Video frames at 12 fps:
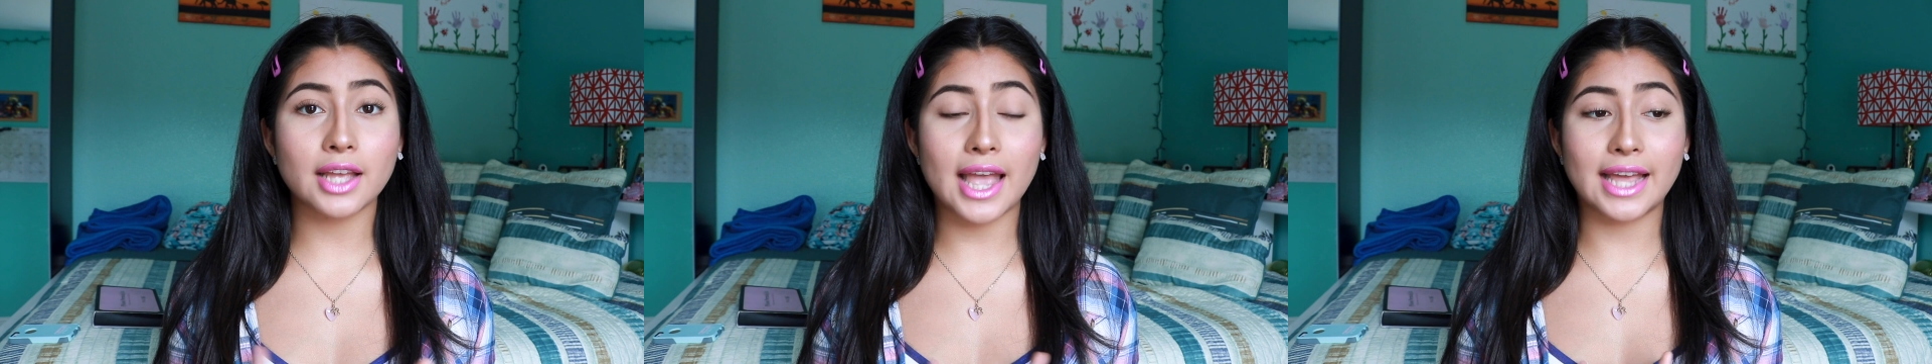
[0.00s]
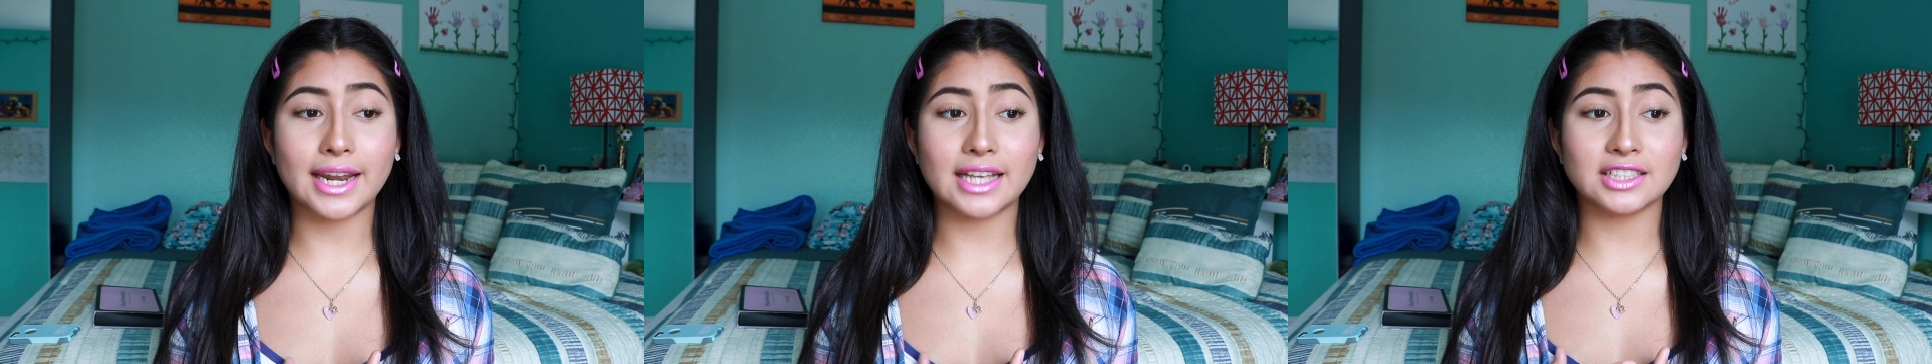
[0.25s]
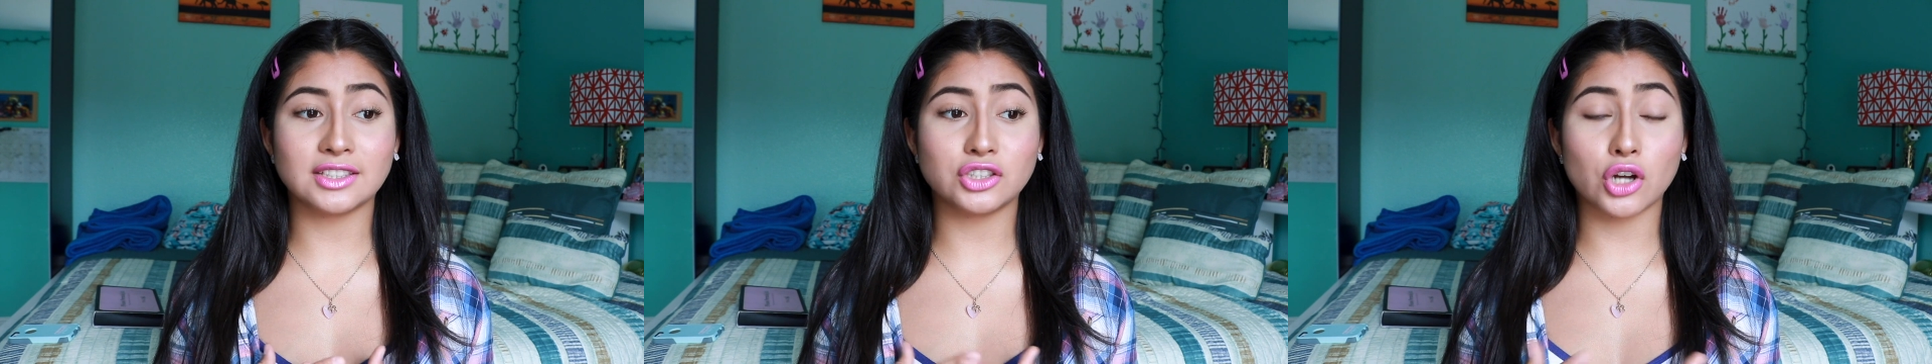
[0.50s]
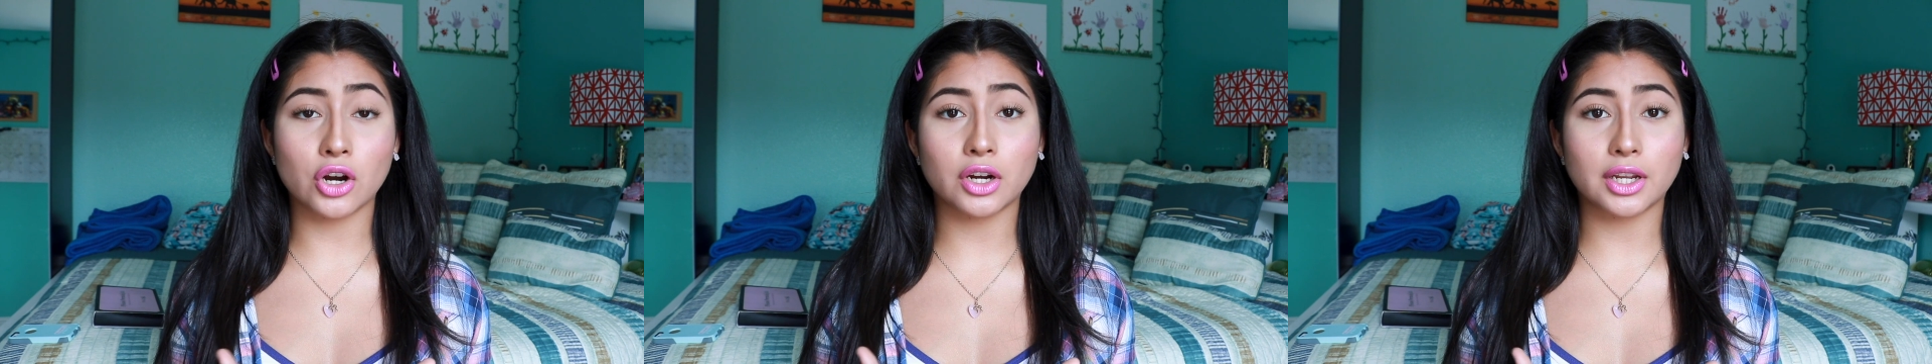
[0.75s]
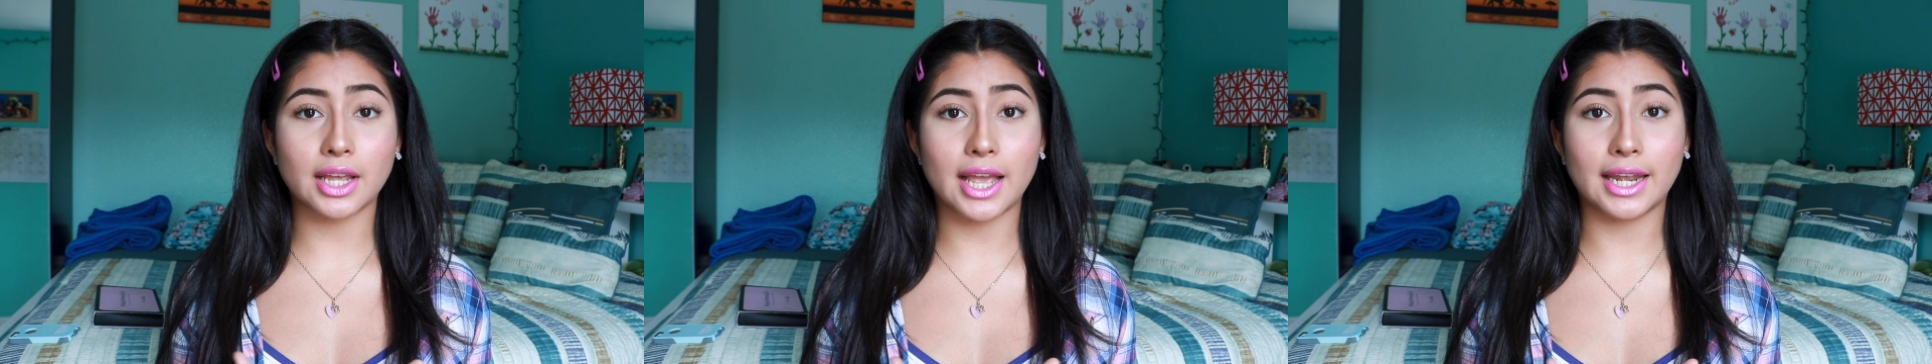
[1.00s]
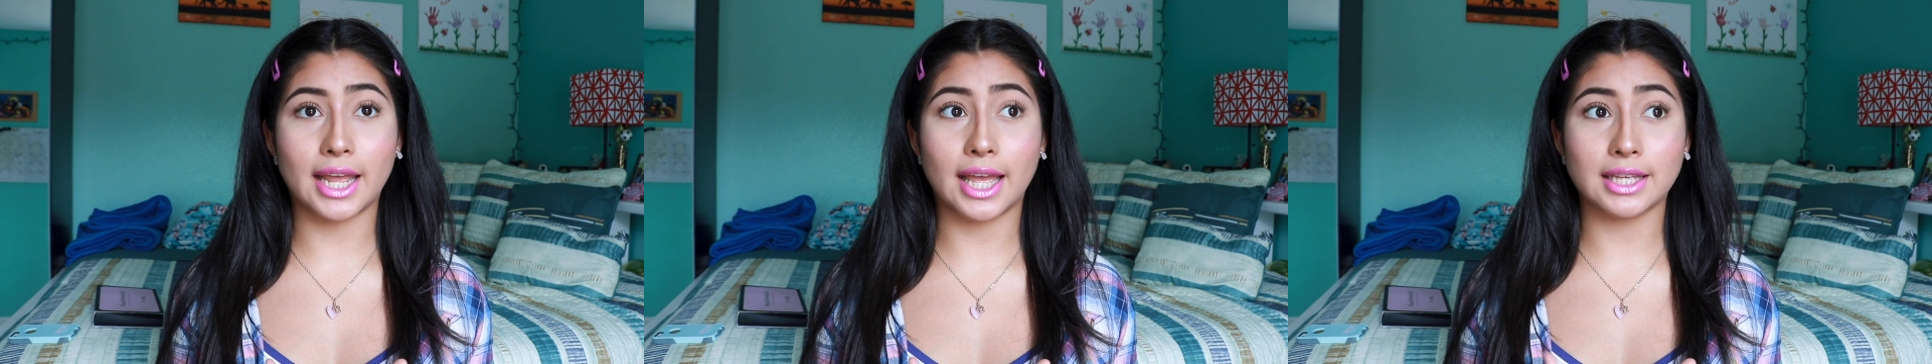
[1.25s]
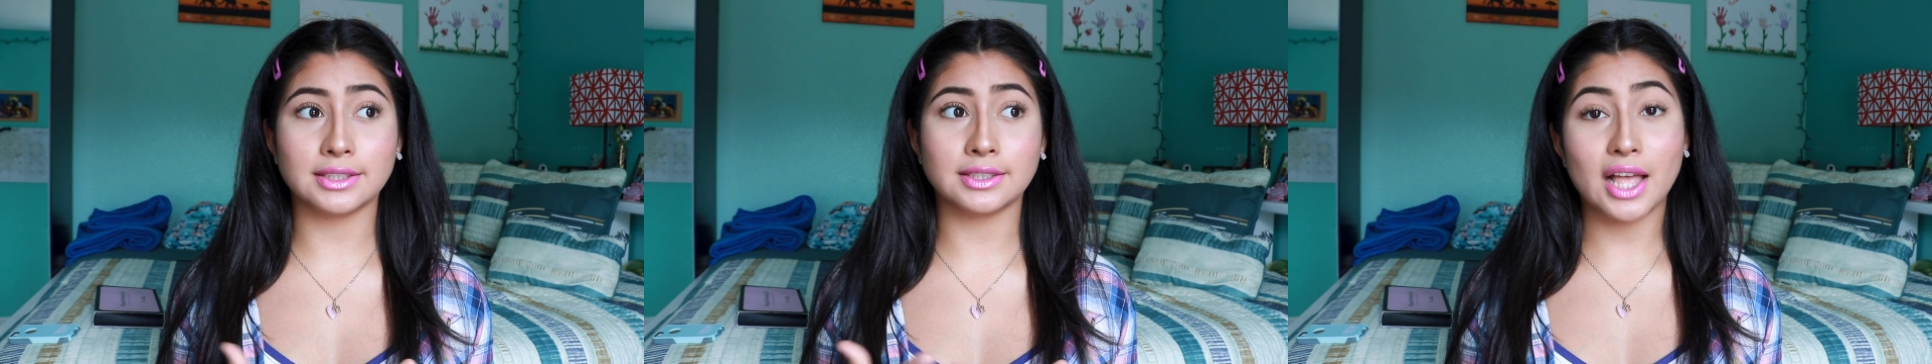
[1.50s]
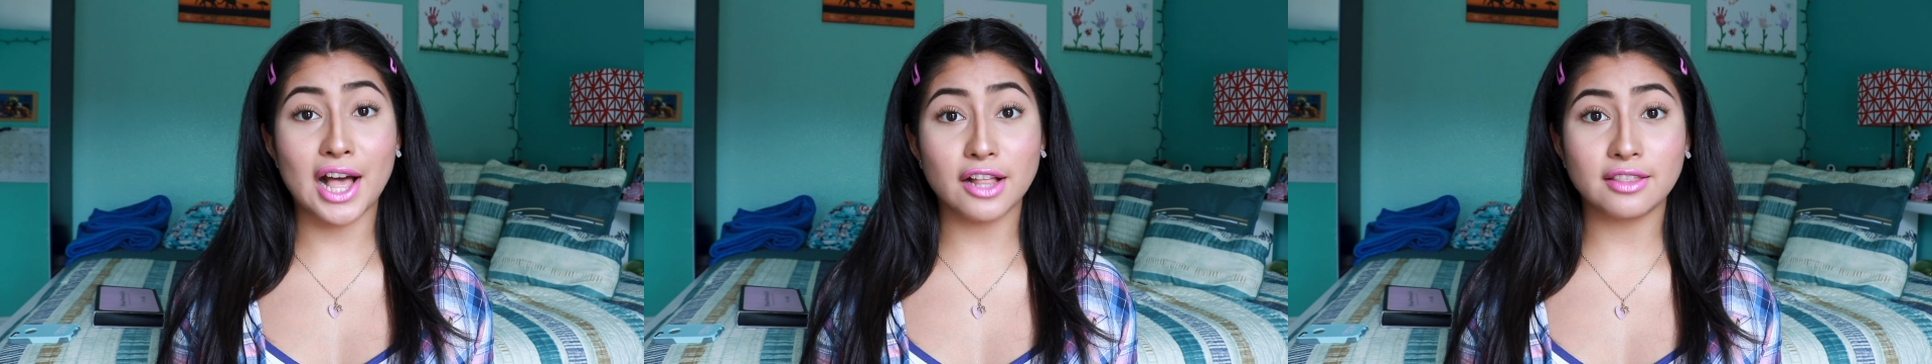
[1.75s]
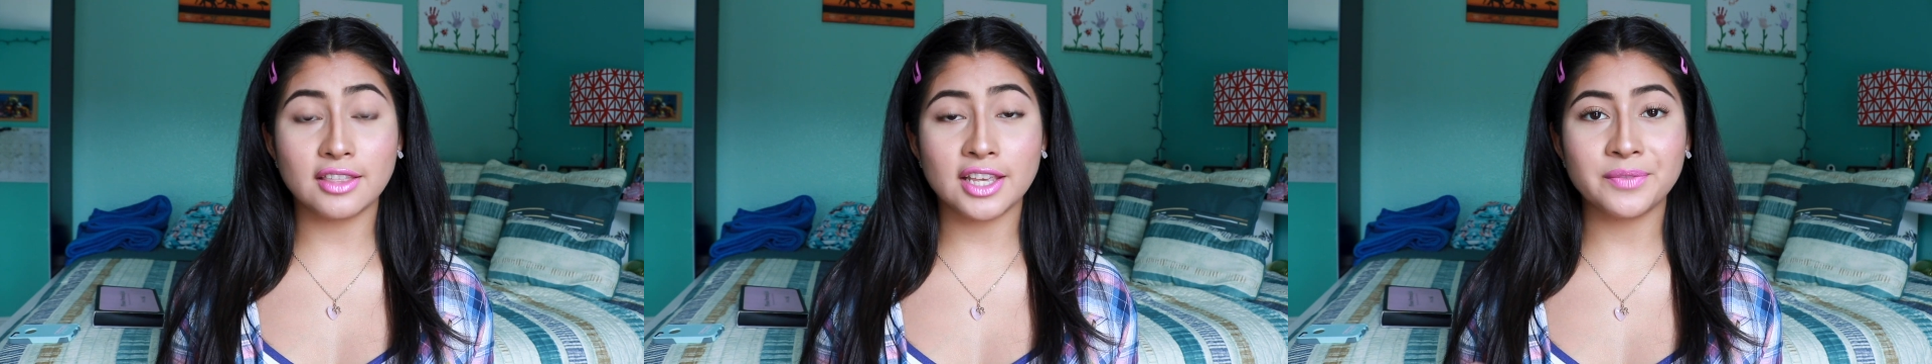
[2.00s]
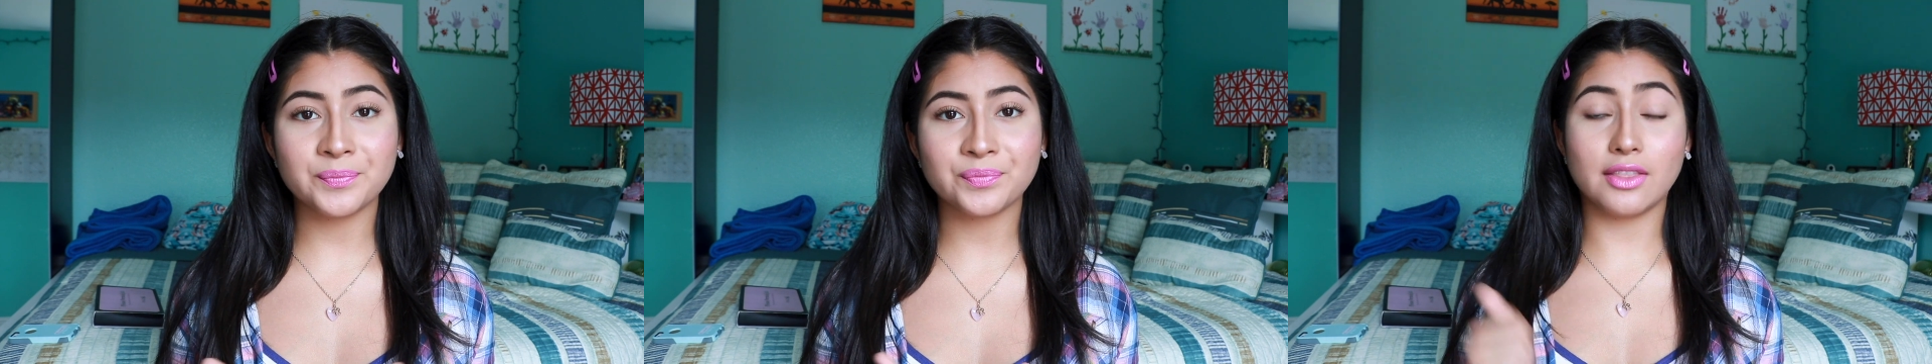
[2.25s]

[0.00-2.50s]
and as dark and as healthy.